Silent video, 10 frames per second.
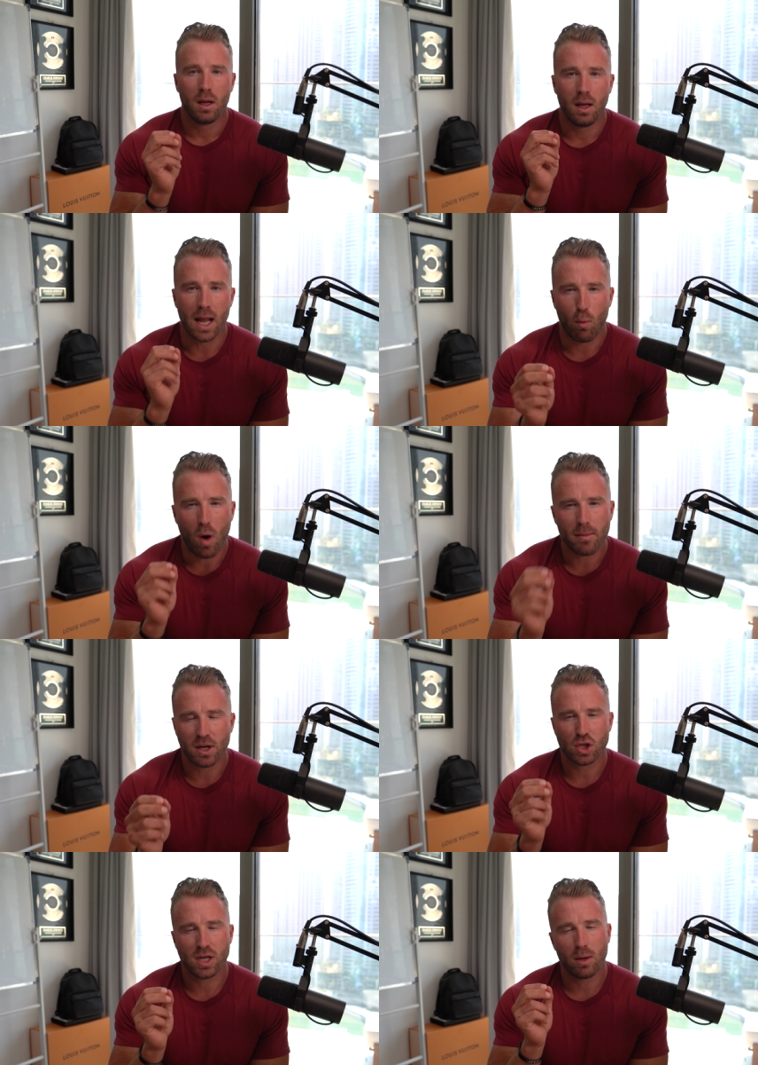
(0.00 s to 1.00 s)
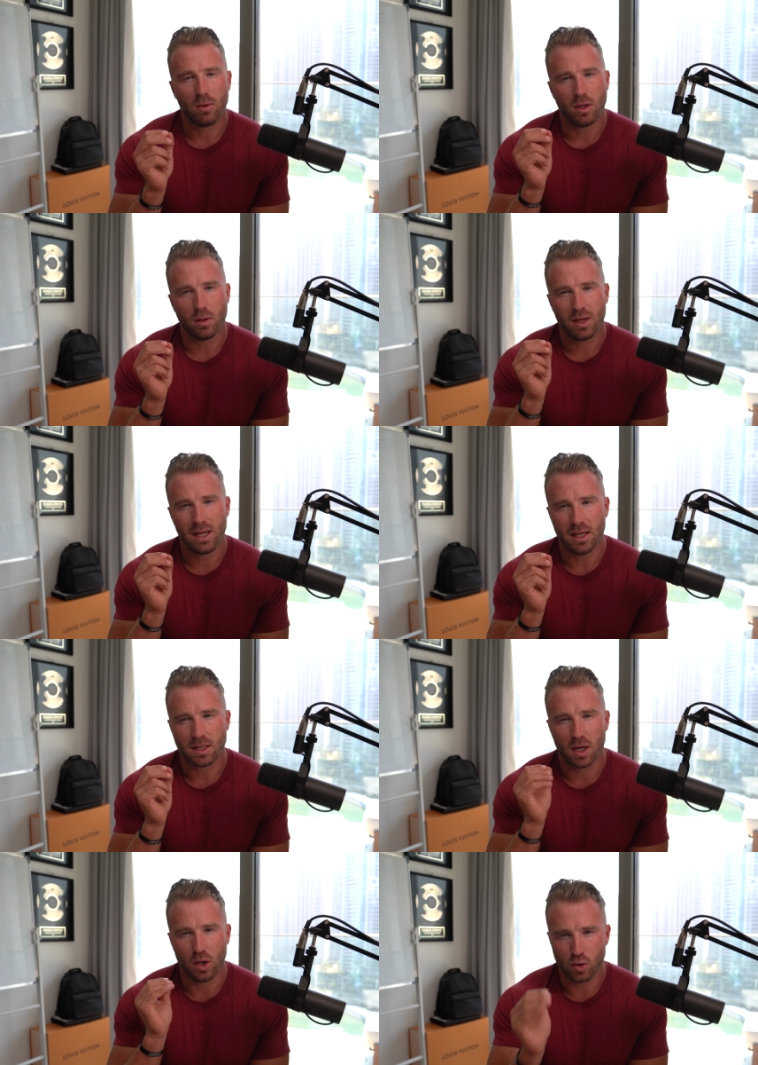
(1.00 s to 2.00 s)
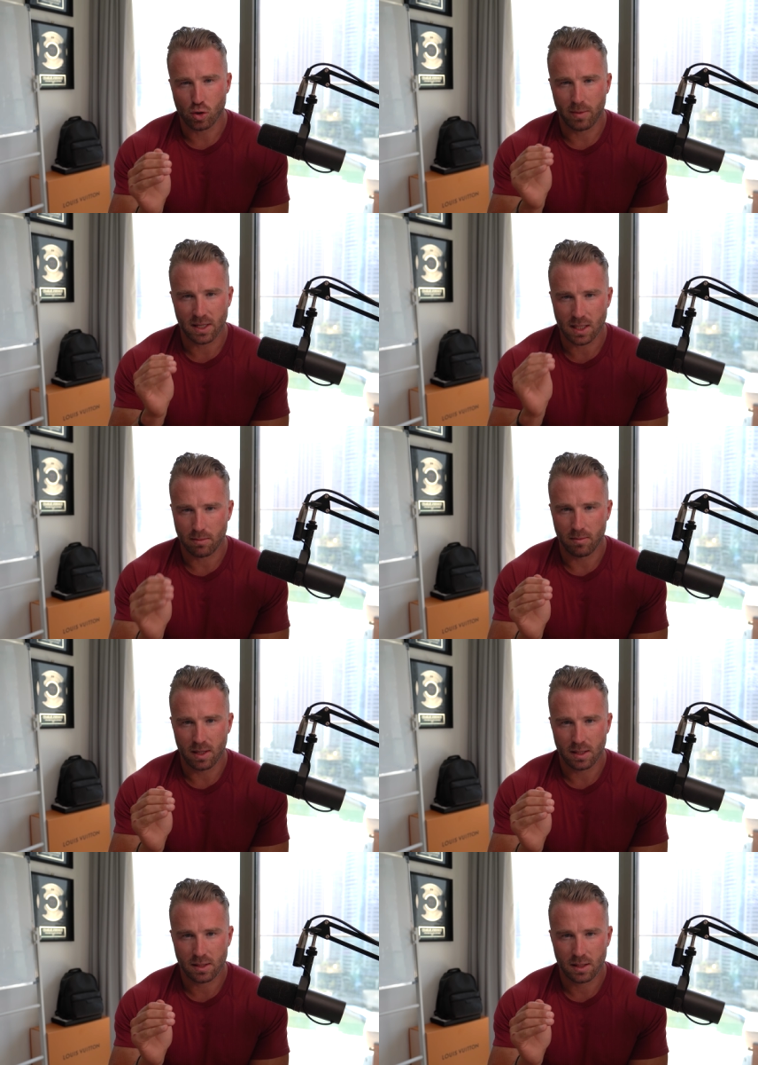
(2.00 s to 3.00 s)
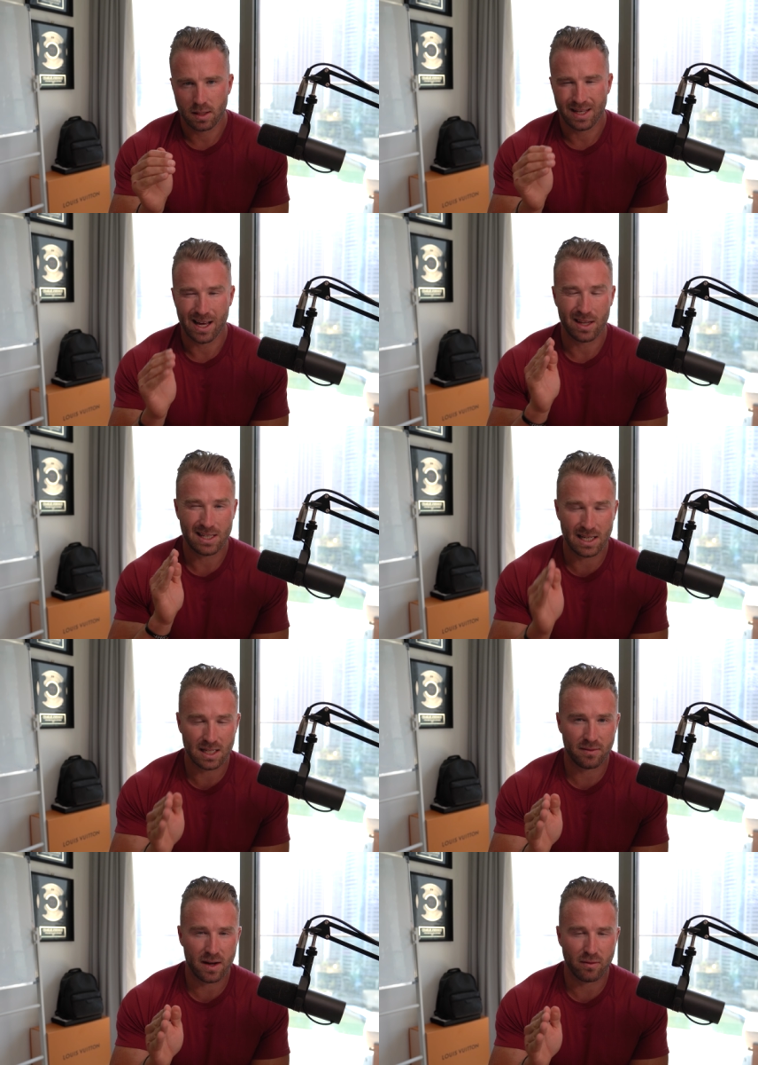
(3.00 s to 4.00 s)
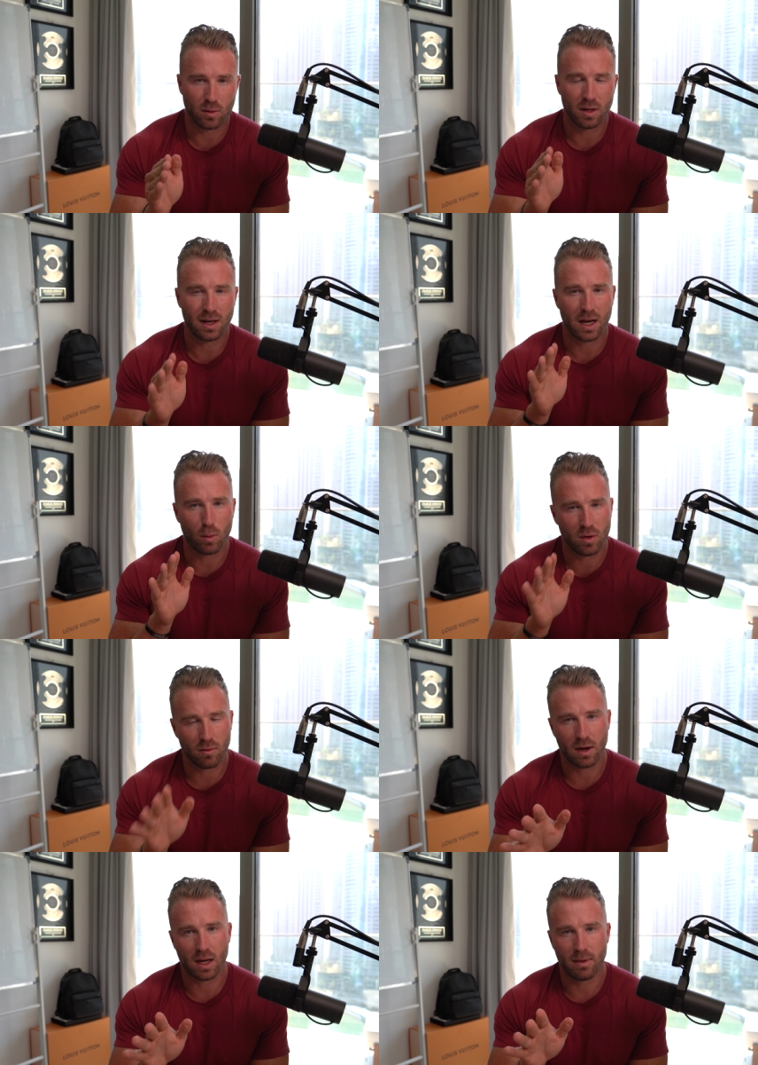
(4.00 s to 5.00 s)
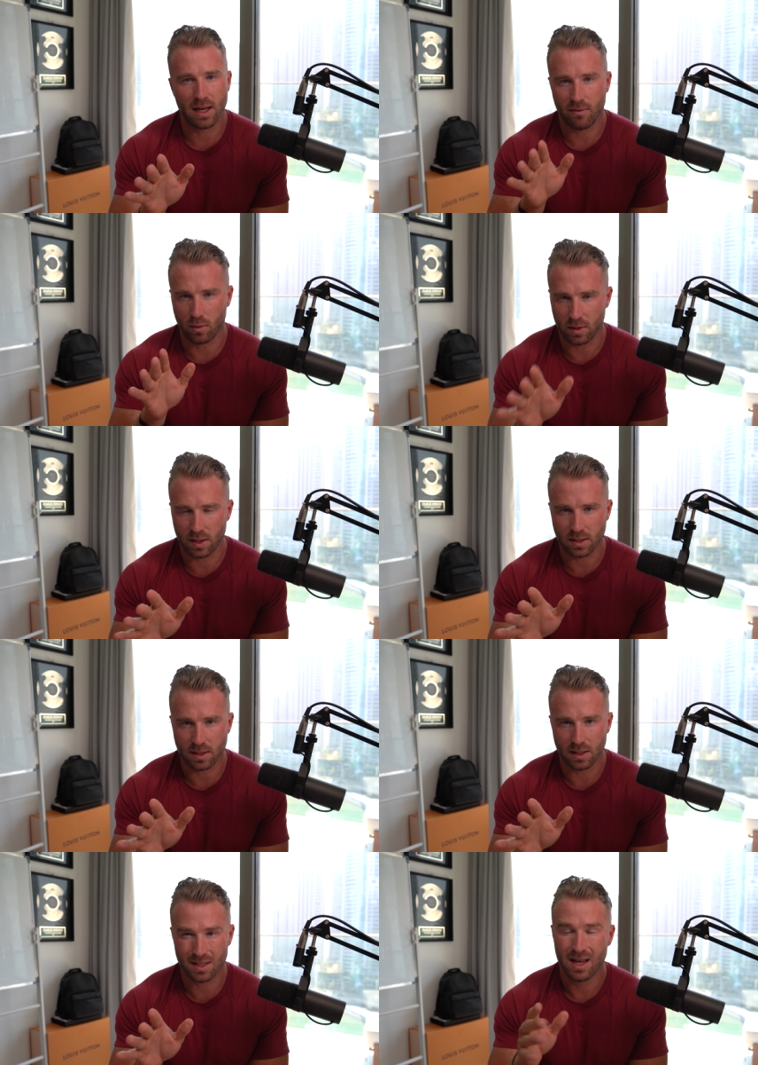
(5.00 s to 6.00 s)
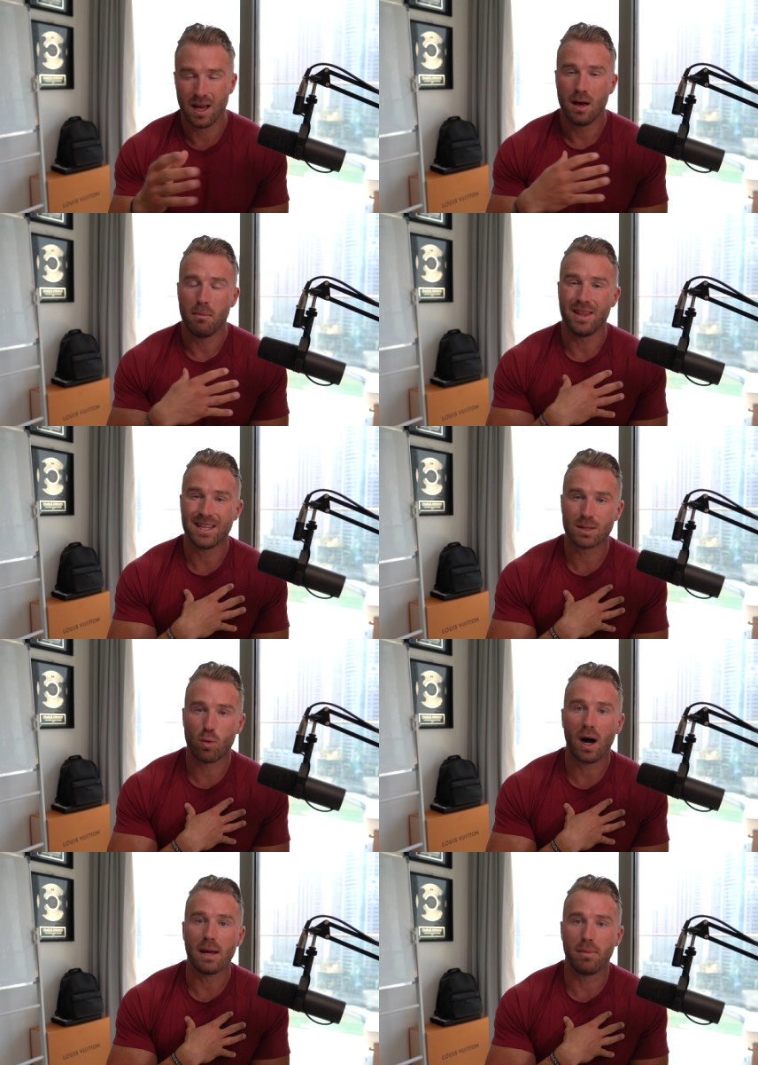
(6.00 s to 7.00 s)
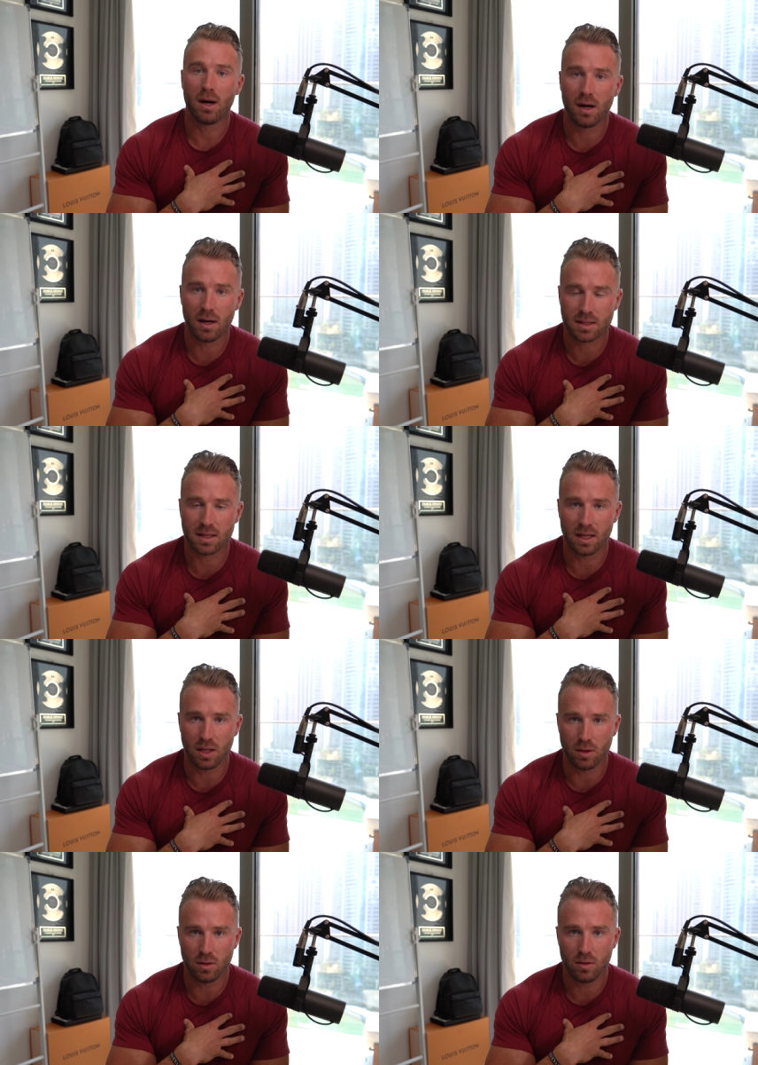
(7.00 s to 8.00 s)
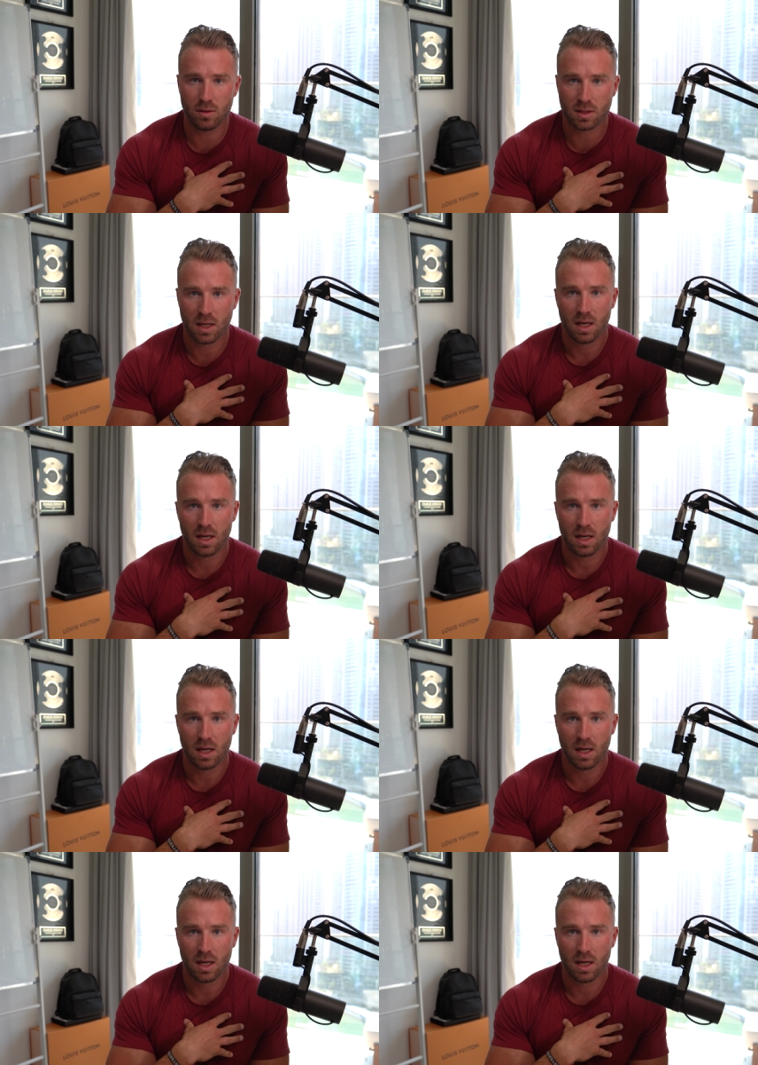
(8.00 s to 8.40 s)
Now, what I'm going to share with you is a nootropic supplement list. Now, this isn't for everyone, and I wouldn't recommend everyone does this, but this is what I personally use.